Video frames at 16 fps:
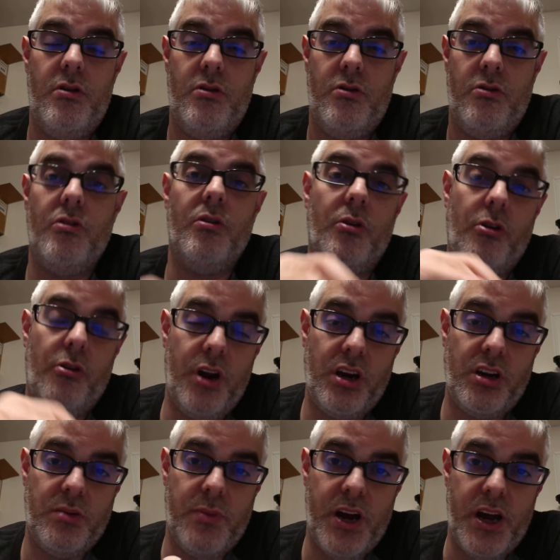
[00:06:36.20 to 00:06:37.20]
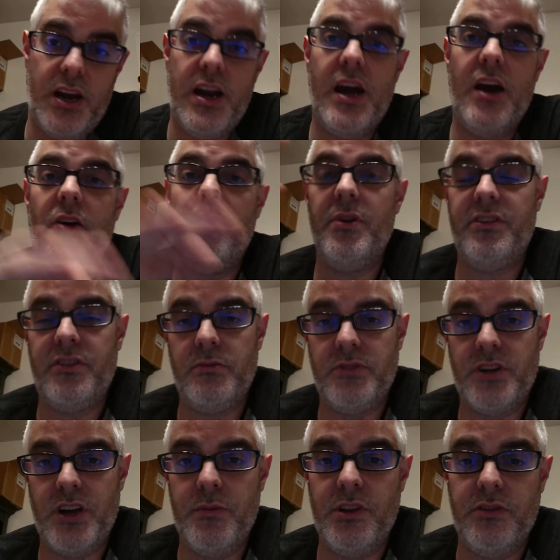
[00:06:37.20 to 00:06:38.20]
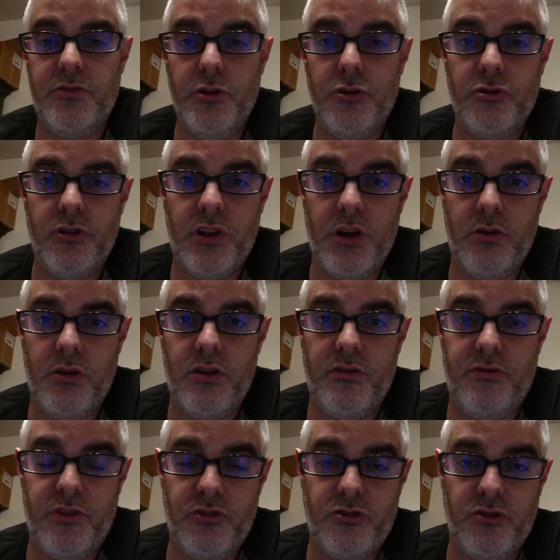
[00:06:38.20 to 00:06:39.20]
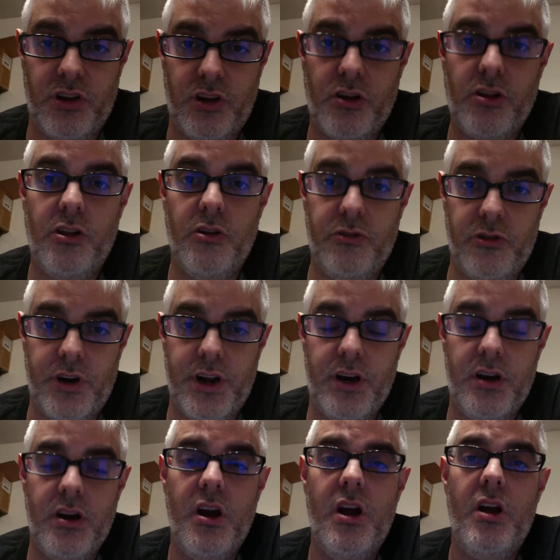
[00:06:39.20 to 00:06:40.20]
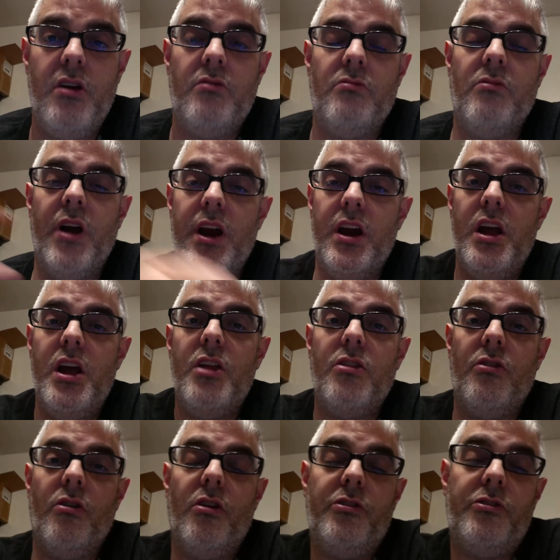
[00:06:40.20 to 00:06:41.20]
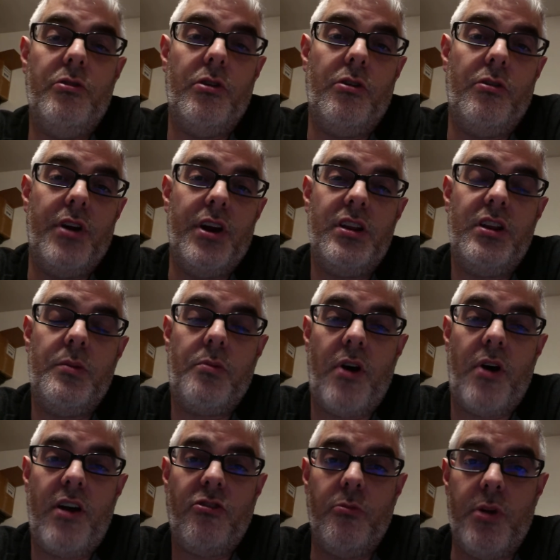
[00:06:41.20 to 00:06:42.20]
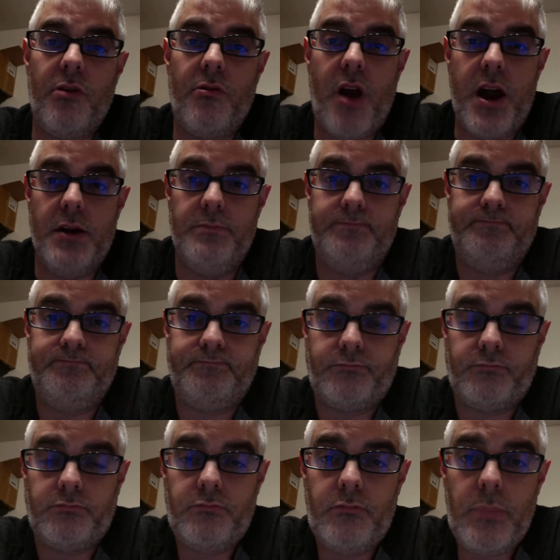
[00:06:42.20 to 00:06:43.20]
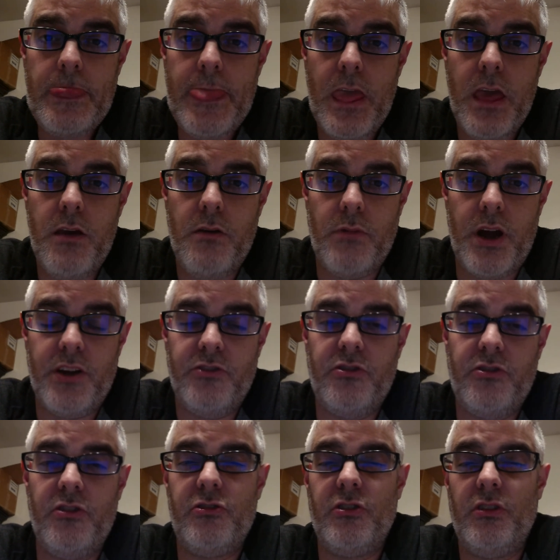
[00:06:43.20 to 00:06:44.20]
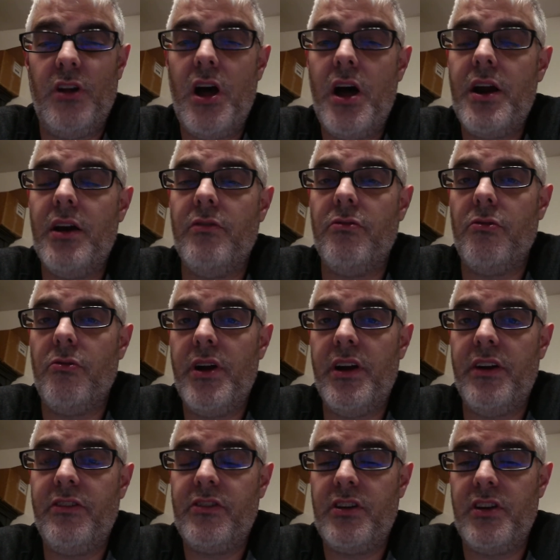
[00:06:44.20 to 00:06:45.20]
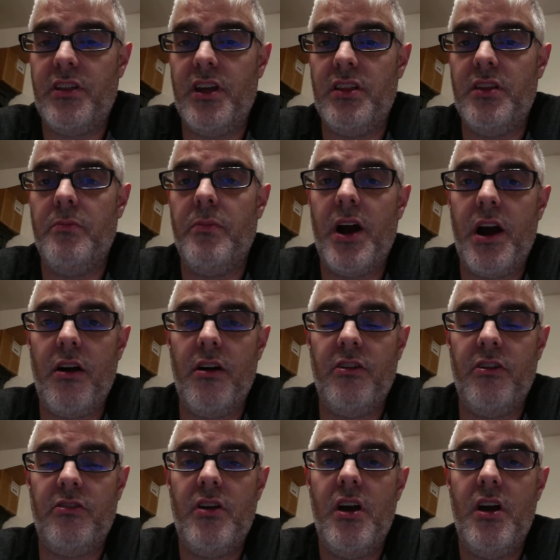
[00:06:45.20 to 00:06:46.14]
or agreeing to buy it now, but sometime in the future they would officially close on it, right? They're also agreeing that the price will be right? So there's a lot of risk that the buyer is